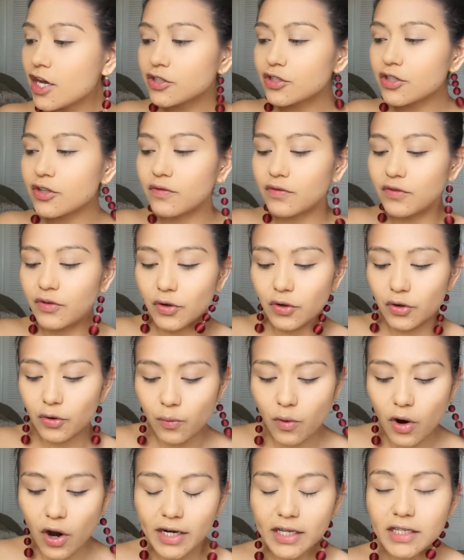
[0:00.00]
So if
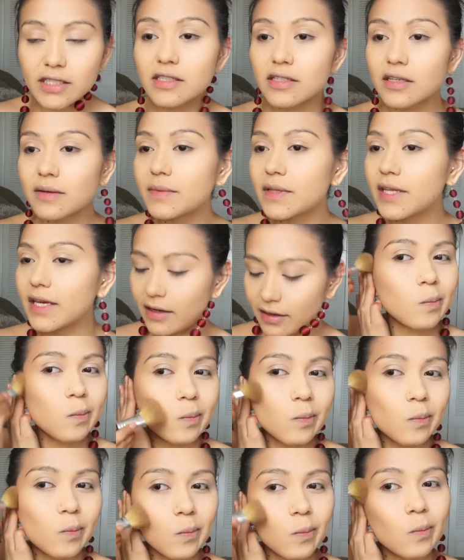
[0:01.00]
you're wanting something
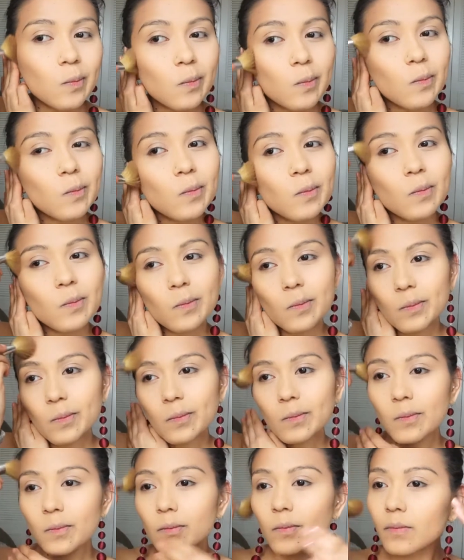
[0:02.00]
fast and
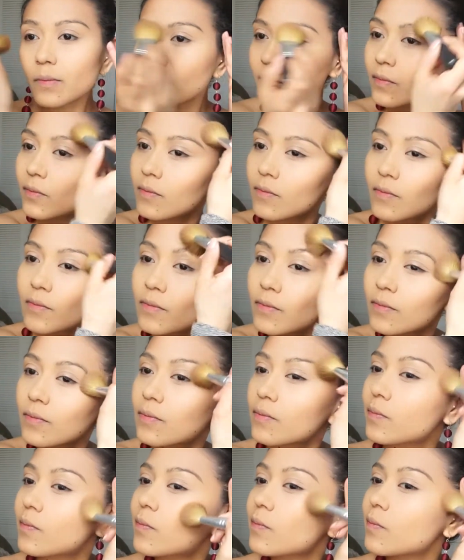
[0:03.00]
easy, this is the look
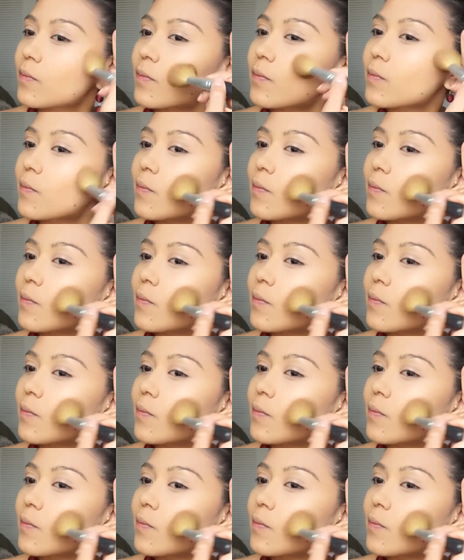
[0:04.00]
for you.